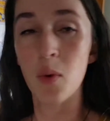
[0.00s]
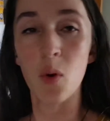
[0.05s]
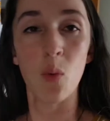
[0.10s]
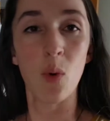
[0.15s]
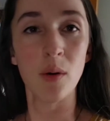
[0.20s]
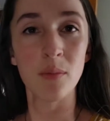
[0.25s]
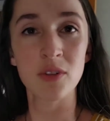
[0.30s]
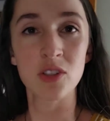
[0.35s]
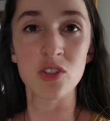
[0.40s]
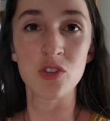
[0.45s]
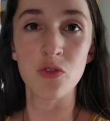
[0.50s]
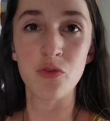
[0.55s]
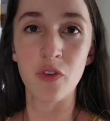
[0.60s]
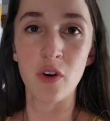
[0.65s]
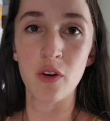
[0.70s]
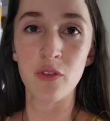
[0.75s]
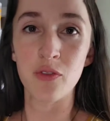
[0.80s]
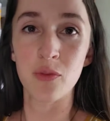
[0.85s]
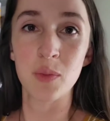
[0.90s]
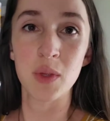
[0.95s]
But Walmart's too
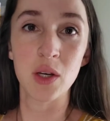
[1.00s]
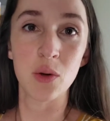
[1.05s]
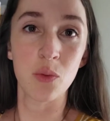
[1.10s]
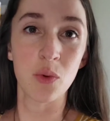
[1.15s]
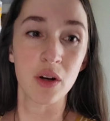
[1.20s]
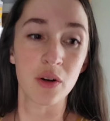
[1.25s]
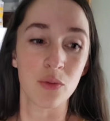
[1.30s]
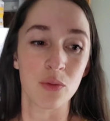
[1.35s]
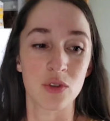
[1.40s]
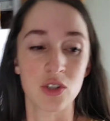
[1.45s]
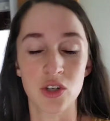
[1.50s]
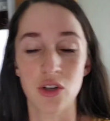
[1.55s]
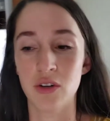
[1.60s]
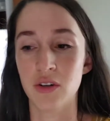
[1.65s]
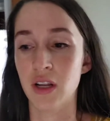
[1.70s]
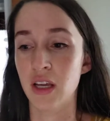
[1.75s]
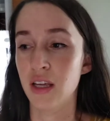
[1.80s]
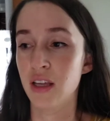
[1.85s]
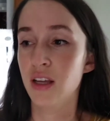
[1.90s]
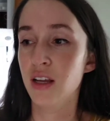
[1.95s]
far for me to want to
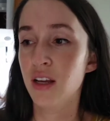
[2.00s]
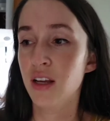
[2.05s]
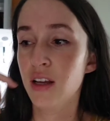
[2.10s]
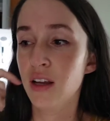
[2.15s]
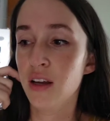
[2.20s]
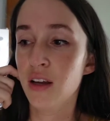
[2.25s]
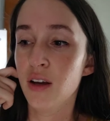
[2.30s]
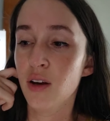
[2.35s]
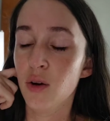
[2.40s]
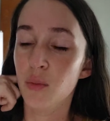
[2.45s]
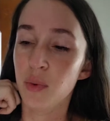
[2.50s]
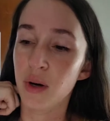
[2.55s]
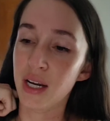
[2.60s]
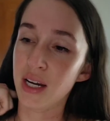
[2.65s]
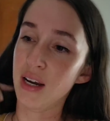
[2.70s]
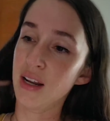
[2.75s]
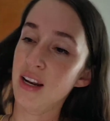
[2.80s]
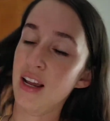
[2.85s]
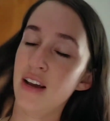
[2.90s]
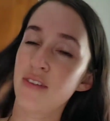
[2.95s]
return it. But I
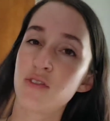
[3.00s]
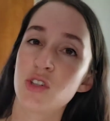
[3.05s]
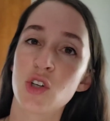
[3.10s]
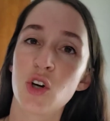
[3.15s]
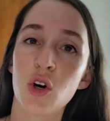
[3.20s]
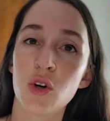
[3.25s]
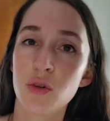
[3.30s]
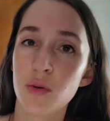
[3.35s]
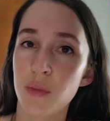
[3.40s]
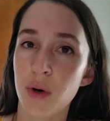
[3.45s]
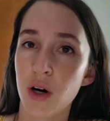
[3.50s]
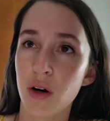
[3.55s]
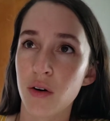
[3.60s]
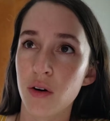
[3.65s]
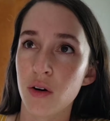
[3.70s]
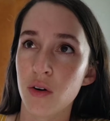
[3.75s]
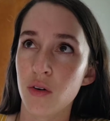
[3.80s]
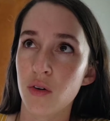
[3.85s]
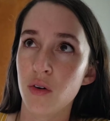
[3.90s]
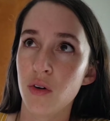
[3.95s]
kind of have to go
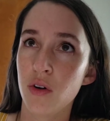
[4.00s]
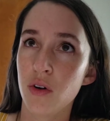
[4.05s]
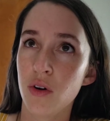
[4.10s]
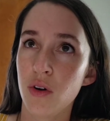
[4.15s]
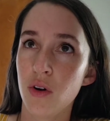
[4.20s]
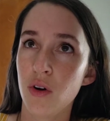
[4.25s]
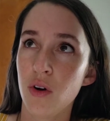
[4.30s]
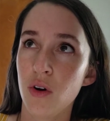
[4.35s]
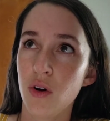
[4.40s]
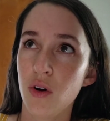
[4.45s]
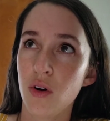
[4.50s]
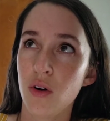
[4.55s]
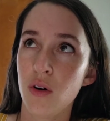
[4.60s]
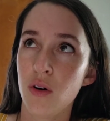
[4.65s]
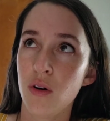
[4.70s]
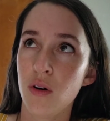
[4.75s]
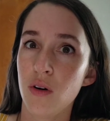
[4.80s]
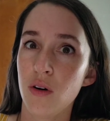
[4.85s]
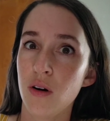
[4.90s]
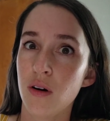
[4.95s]
tomorrow.
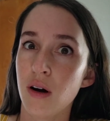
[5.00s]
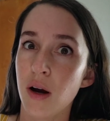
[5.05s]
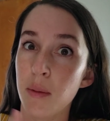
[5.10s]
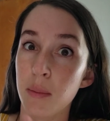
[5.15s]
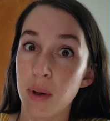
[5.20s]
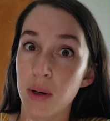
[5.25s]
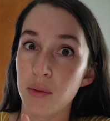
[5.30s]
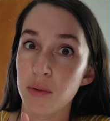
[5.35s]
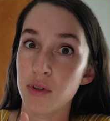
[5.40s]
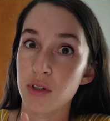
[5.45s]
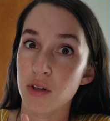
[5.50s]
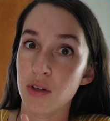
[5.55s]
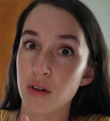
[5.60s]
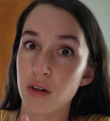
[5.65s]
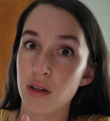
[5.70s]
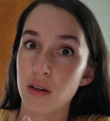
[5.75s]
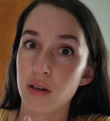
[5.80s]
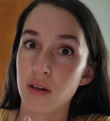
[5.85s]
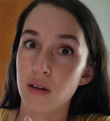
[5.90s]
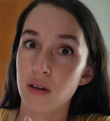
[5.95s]
I might return
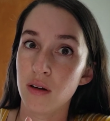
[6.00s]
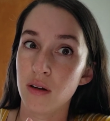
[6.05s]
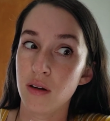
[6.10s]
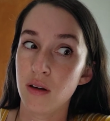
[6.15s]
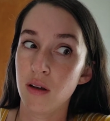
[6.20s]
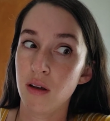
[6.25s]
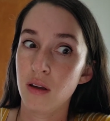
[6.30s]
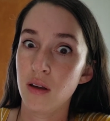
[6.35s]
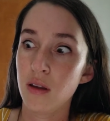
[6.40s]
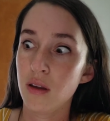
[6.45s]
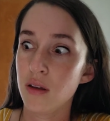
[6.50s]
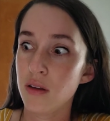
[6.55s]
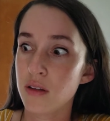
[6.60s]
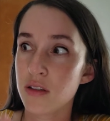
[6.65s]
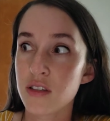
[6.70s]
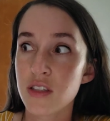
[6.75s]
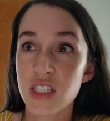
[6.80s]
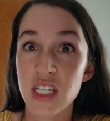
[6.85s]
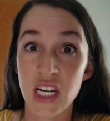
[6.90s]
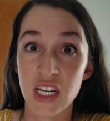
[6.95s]
it.
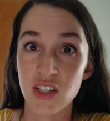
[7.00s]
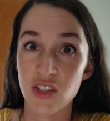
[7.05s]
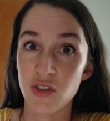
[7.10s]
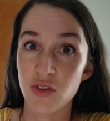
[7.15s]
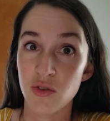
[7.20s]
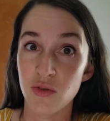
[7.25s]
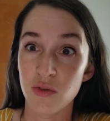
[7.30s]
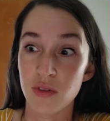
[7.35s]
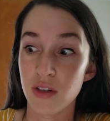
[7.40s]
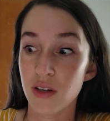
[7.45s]
Stay tuned.